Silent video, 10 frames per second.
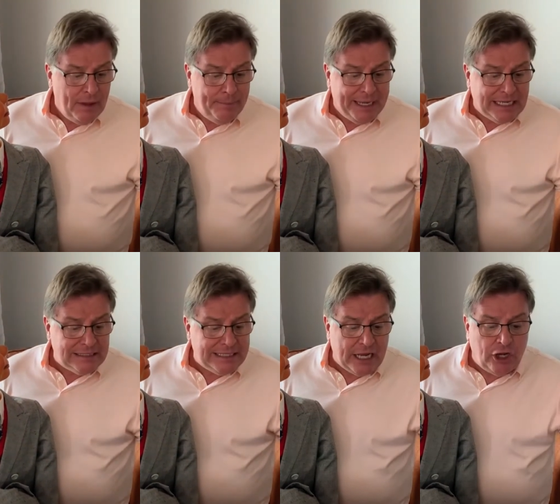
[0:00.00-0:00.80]
Because
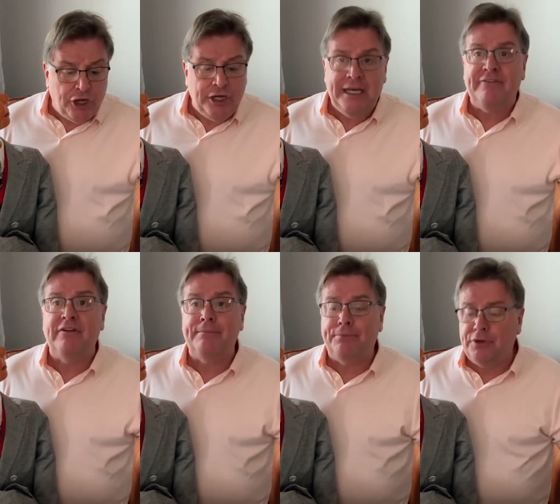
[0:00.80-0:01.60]
they couldn't
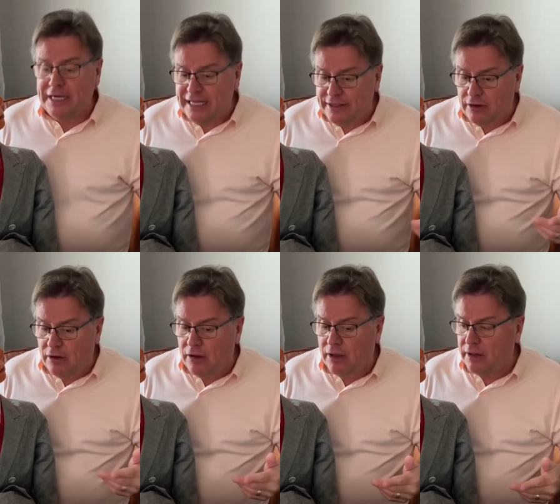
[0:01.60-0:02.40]
even breathe at
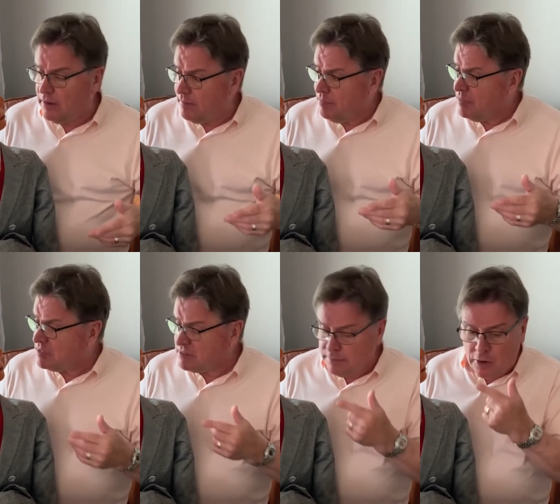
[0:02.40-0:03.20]
all. The
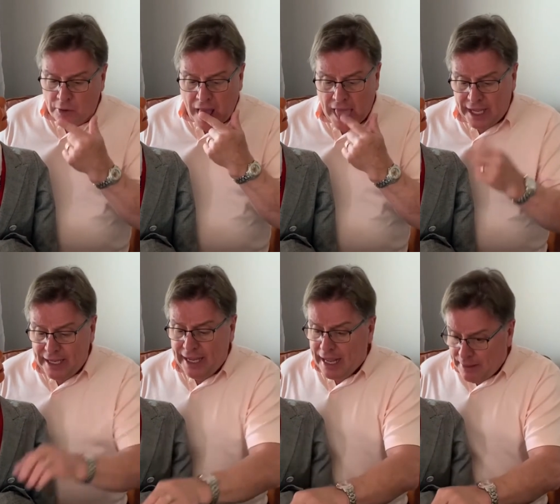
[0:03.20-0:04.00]
smoke
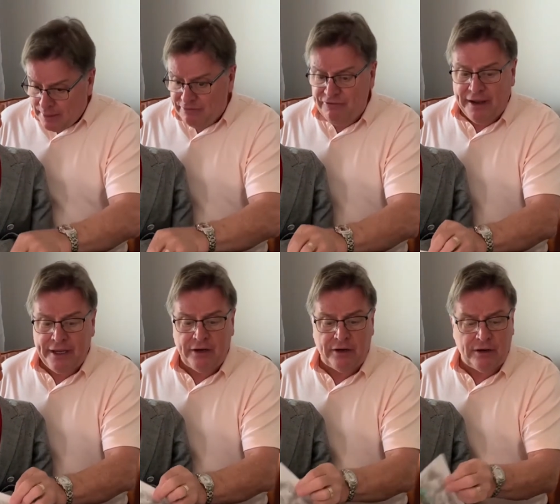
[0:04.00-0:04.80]
and the
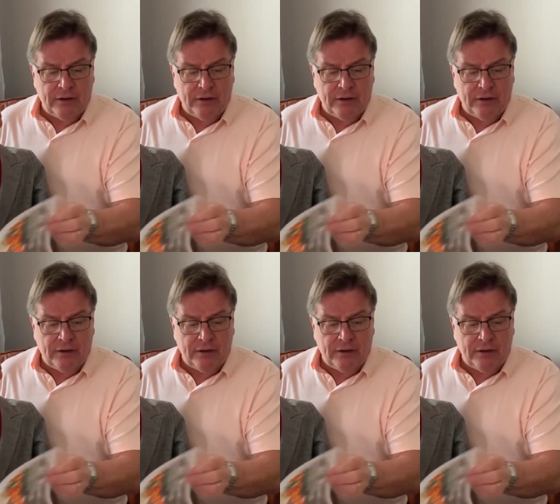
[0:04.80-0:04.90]
fire.